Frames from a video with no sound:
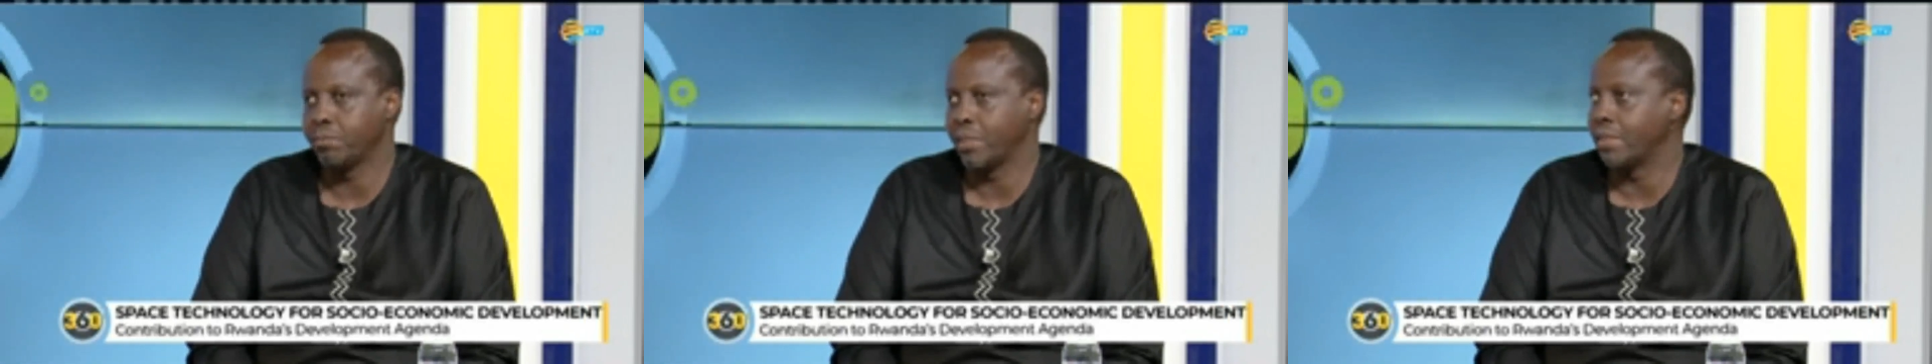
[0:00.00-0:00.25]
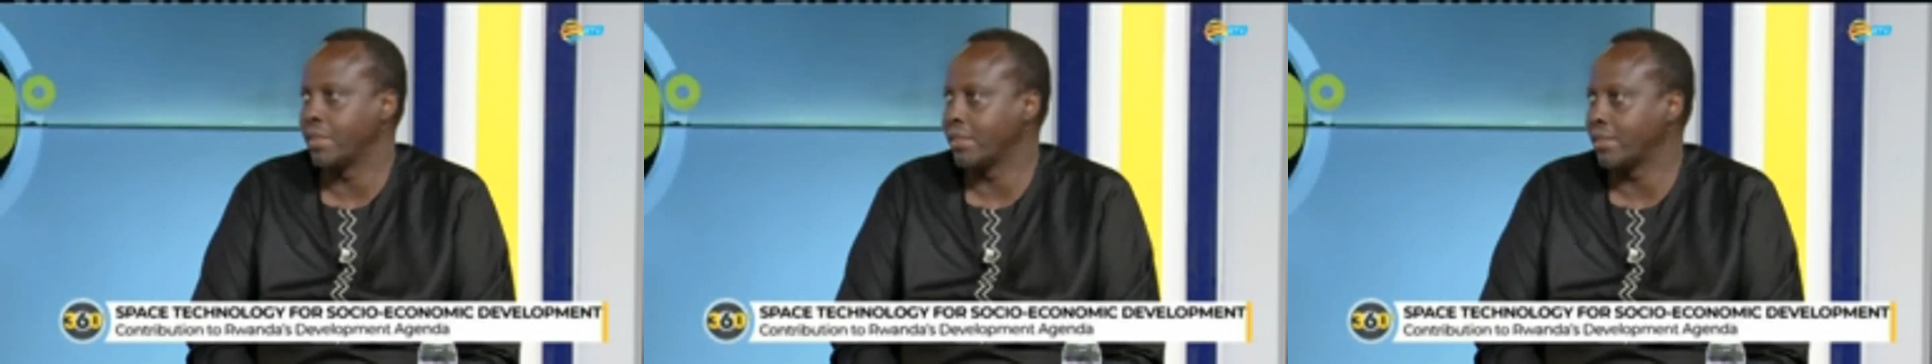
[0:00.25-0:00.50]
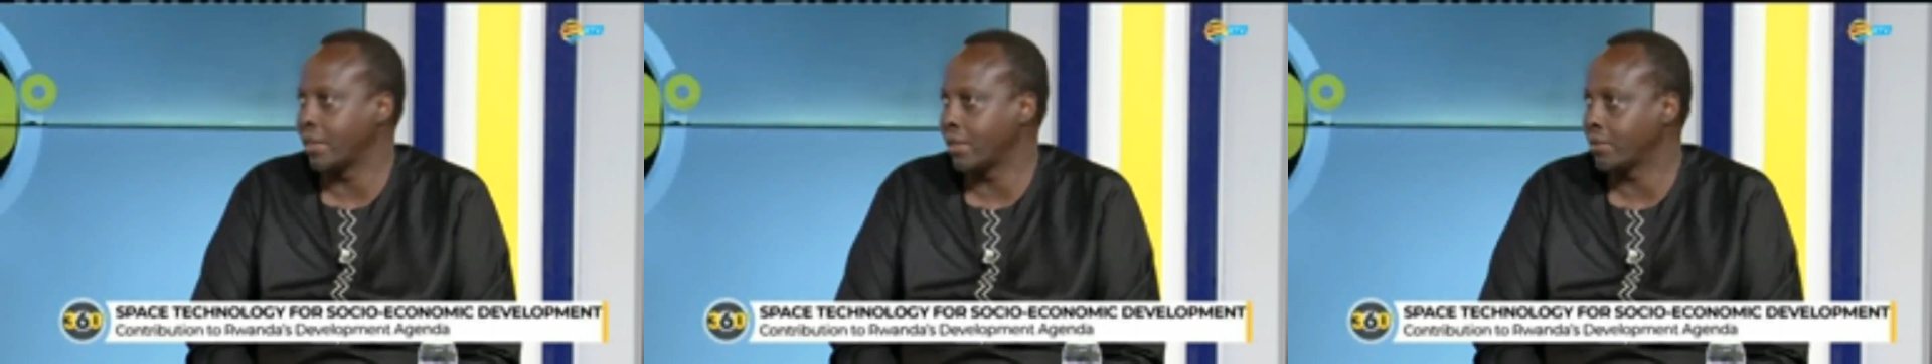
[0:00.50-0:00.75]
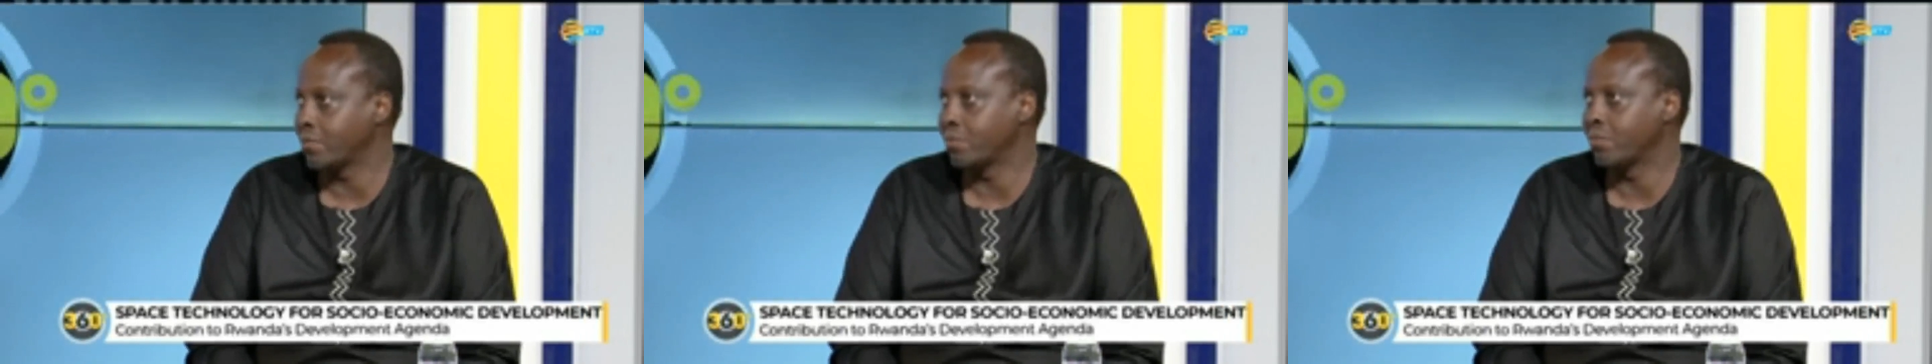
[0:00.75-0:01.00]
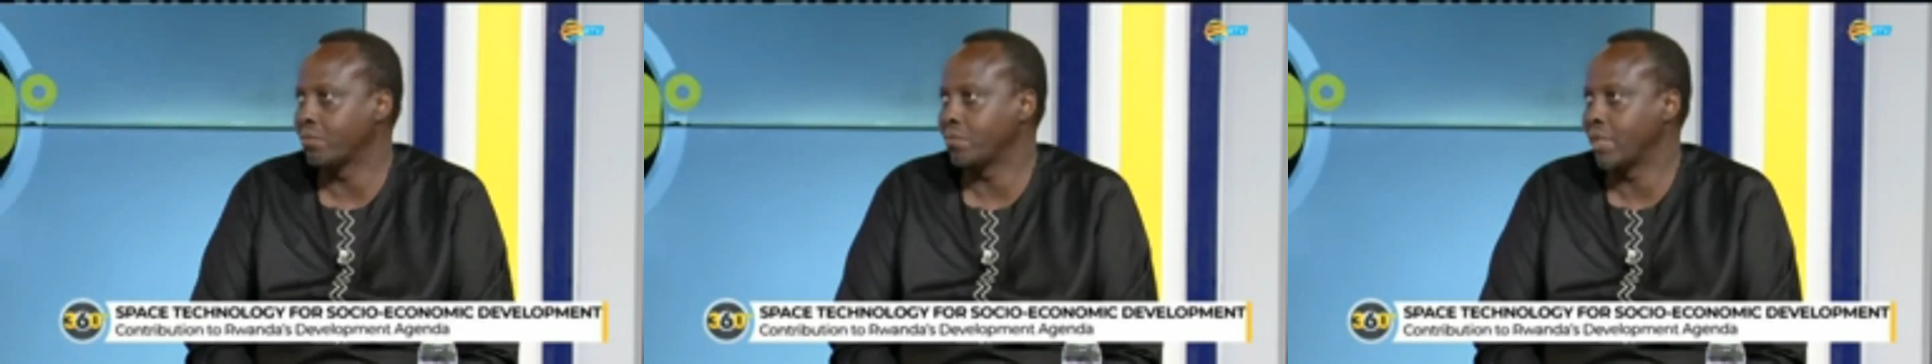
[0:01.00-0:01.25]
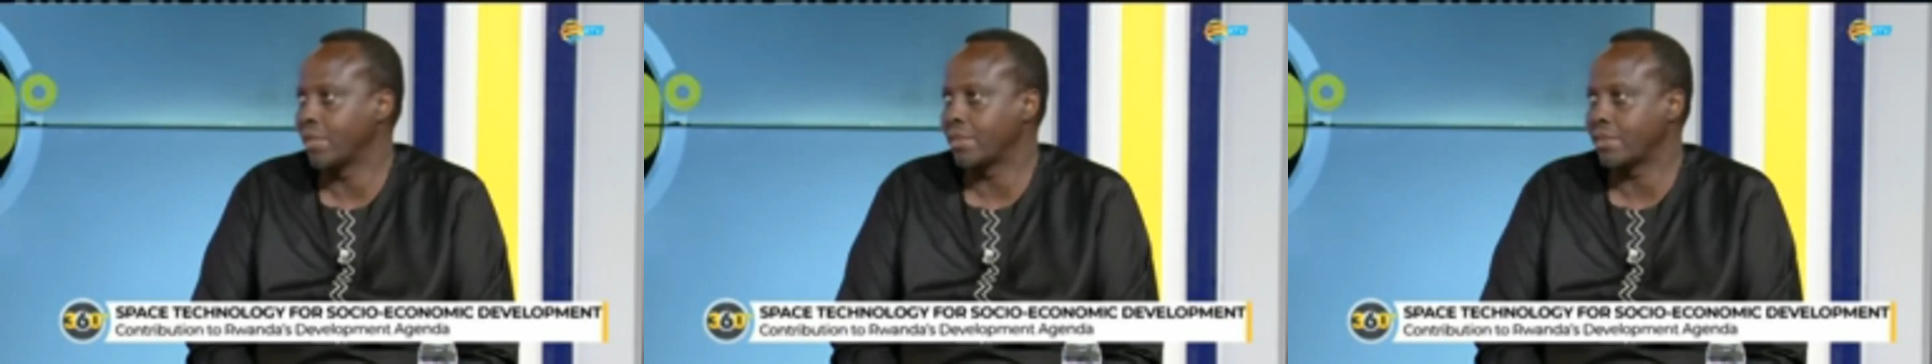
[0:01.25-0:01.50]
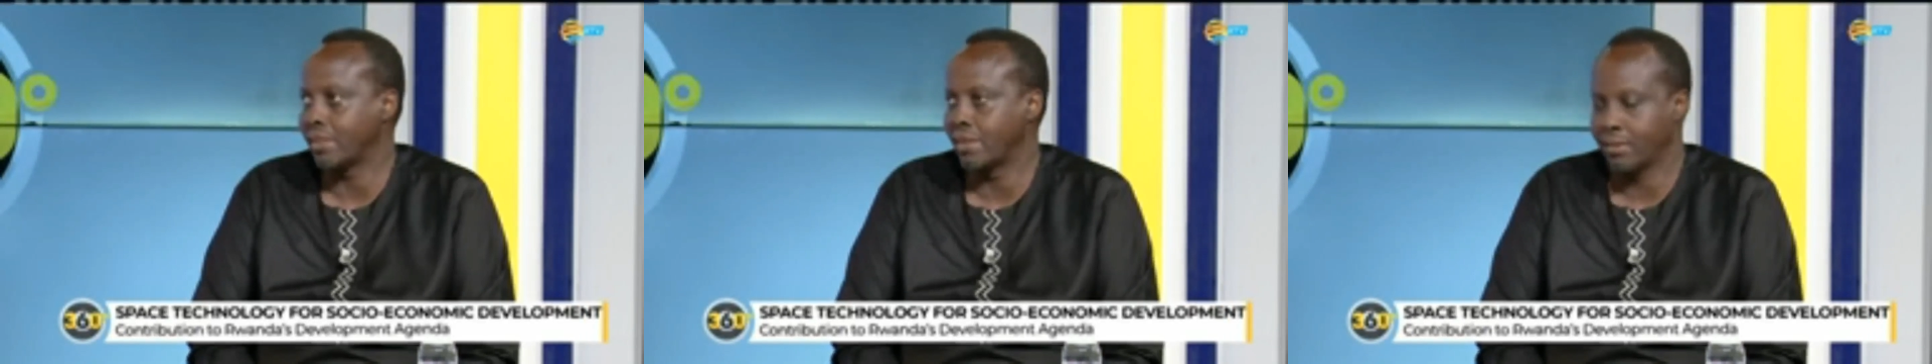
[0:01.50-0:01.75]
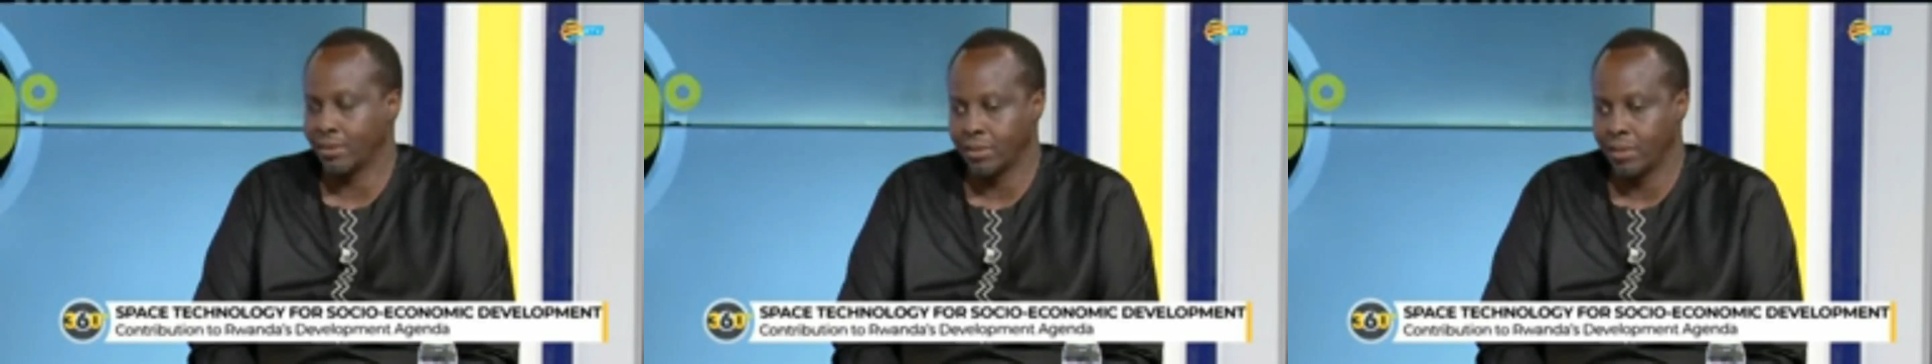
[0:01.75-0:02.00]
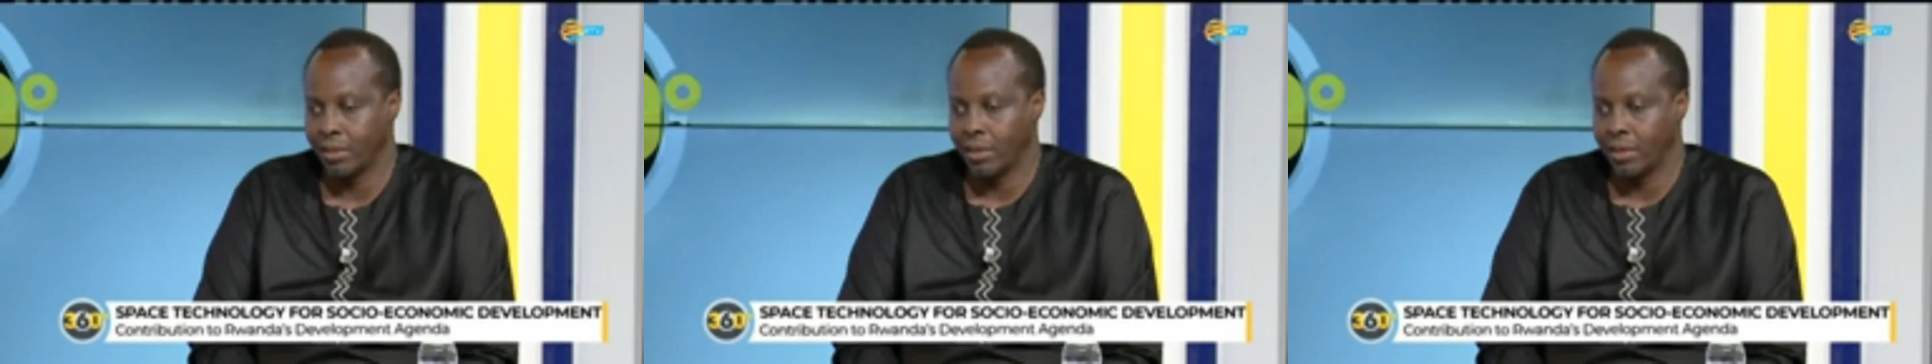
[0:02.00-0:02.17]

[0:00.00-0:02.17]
big data, data science.